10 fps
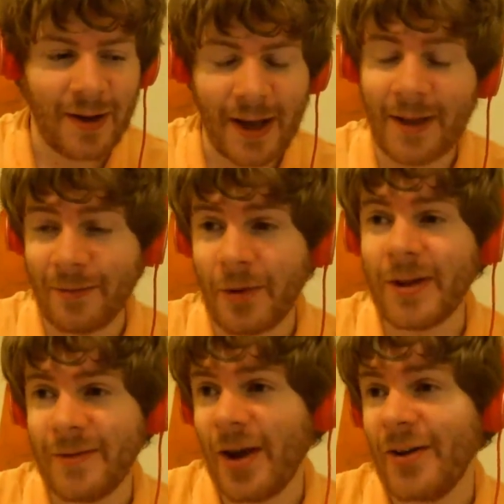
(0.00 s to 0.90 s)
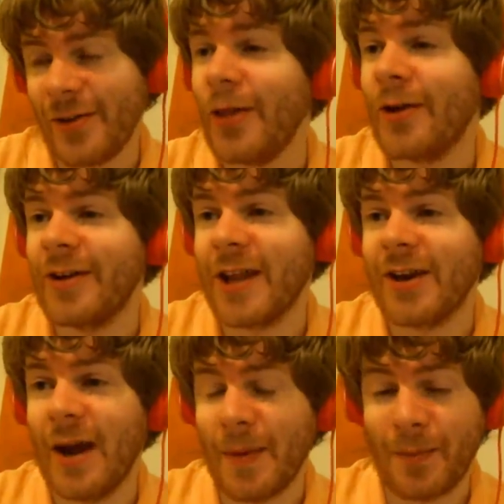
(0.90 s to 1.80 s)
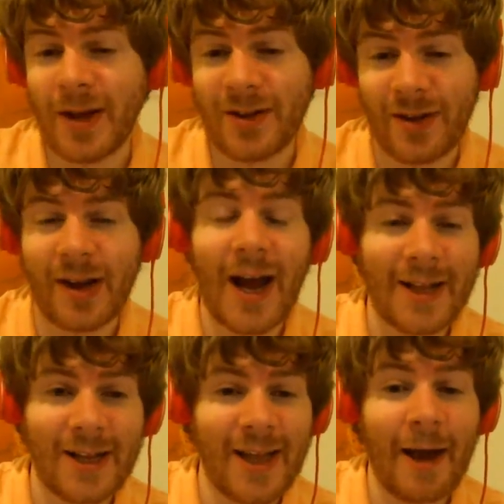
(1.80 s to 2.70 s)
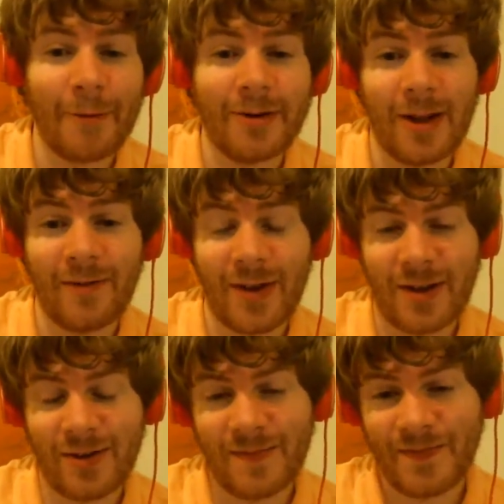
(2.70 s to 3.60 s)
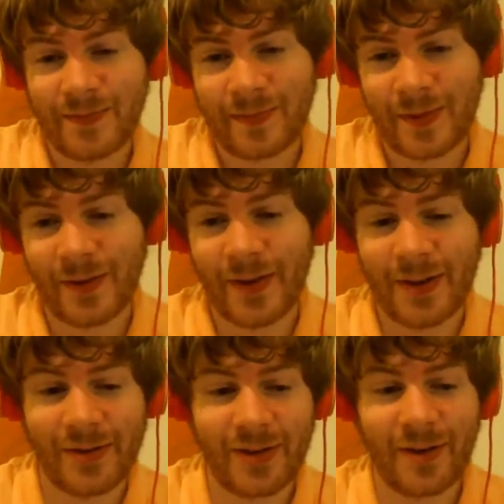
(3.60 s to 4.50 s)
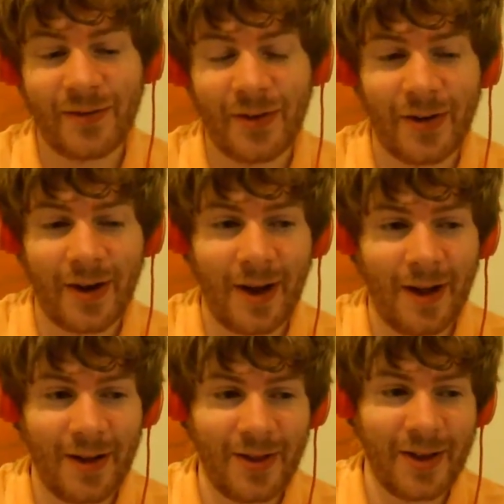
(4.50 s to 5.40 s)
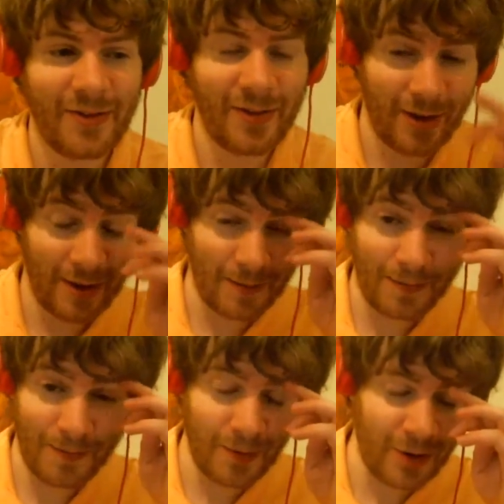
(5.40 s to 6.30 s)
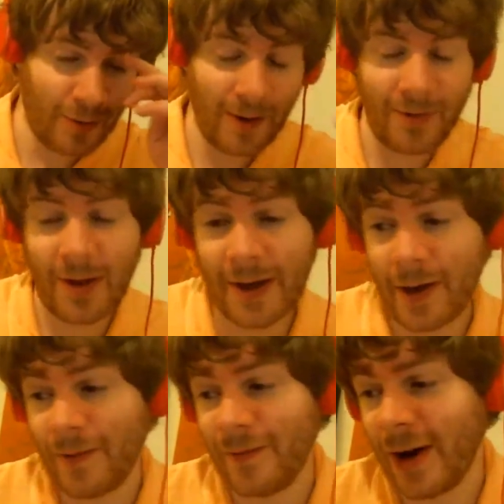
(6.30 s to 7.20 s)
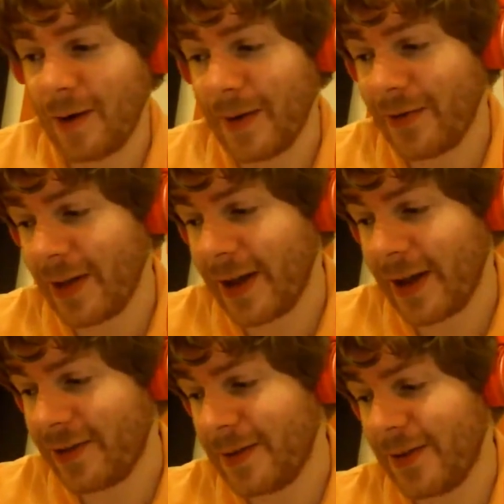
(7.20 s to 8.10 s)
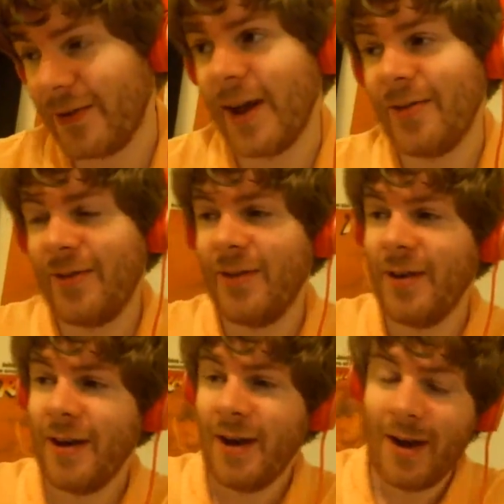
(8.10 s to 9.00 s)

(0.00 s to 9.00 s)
It really does look like the type of place a guy like that would live in and stuff. So I think it's a pretty well thought out environments. I like some of the sets.